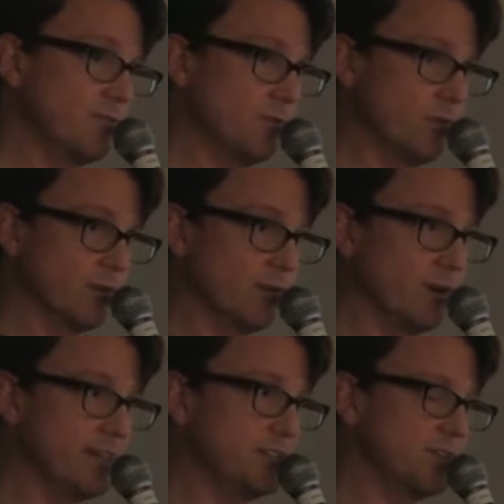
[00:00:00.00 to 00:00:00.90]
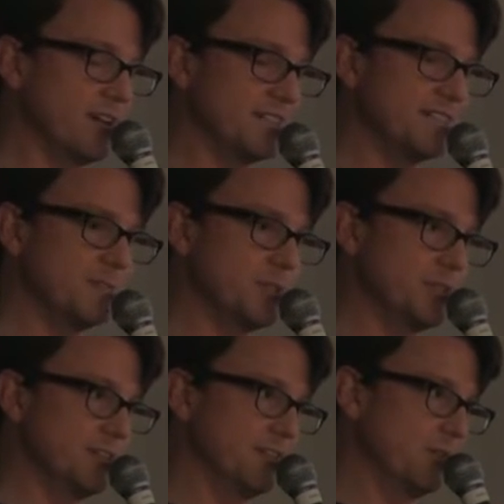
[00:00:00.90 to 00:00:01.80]
for creating trust, which
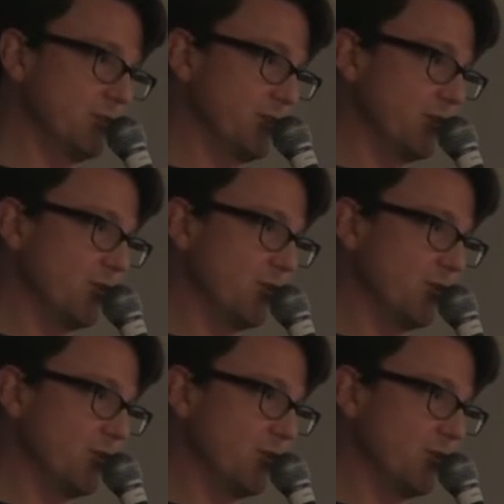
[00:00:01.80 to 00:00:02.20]
are, which are